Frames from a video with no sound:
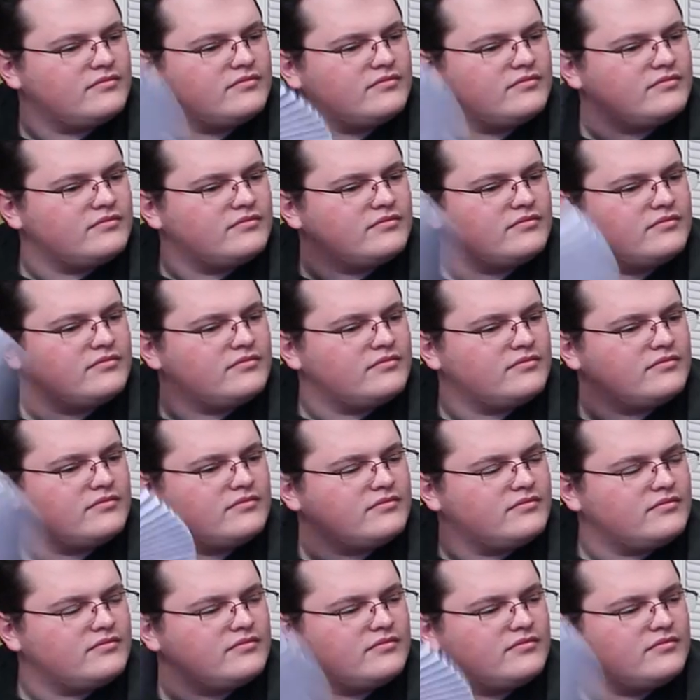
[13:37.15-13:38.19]

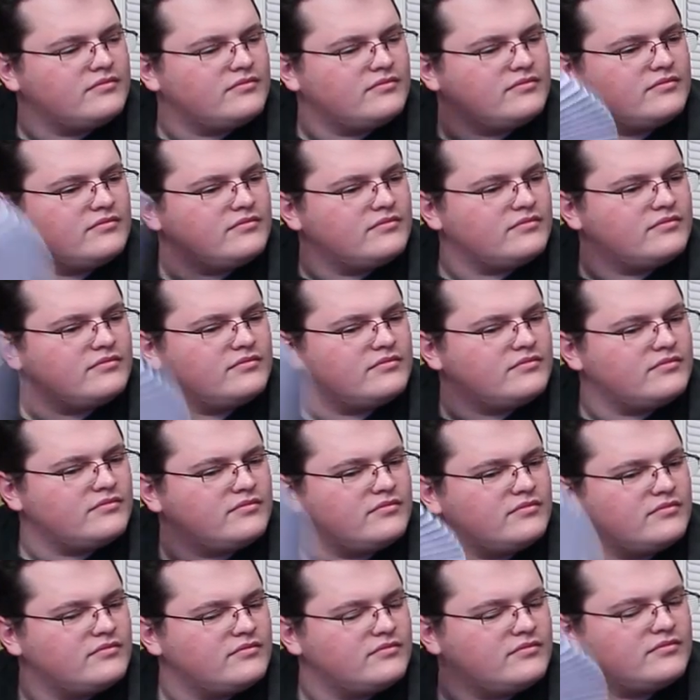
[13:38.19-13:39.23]

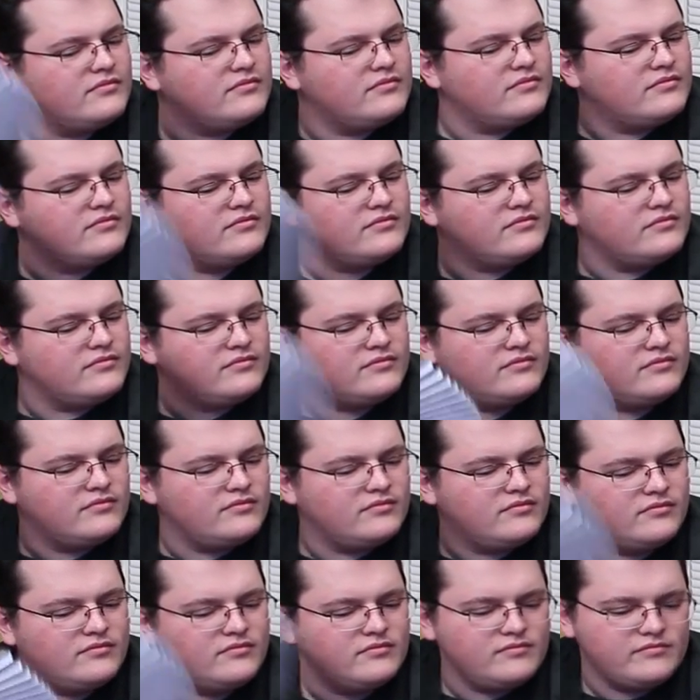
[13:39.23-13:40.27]

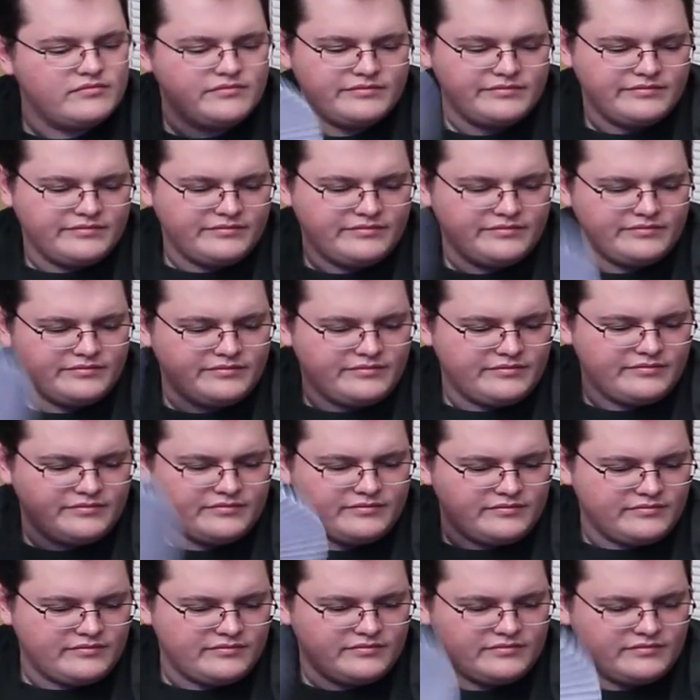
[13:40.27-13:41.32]

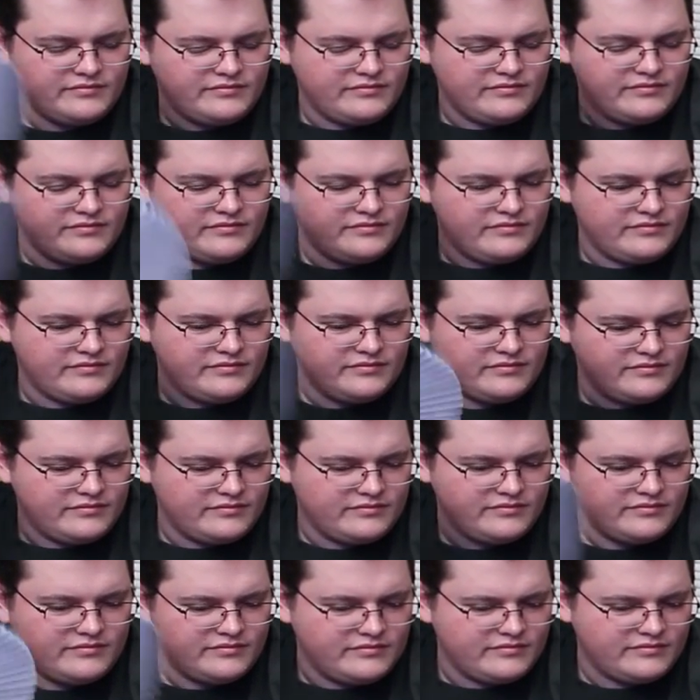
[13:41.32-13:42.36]

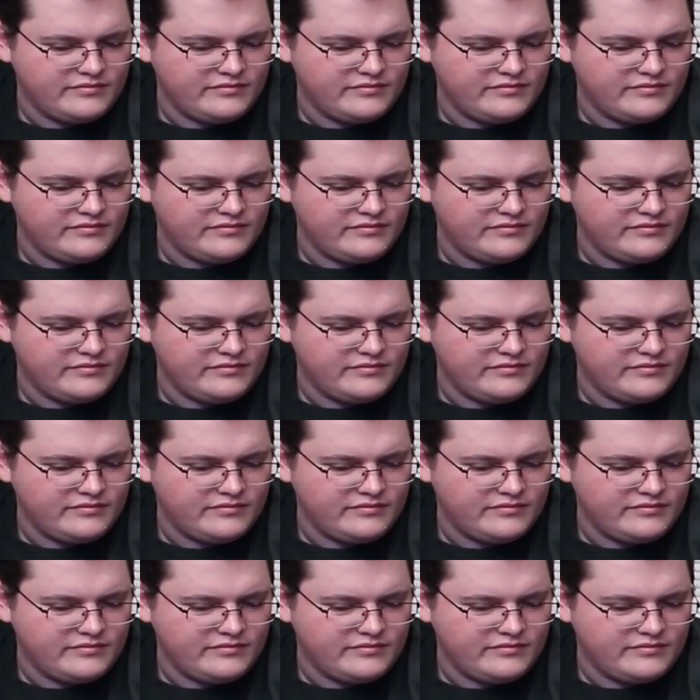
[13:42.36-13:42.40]
[no speech]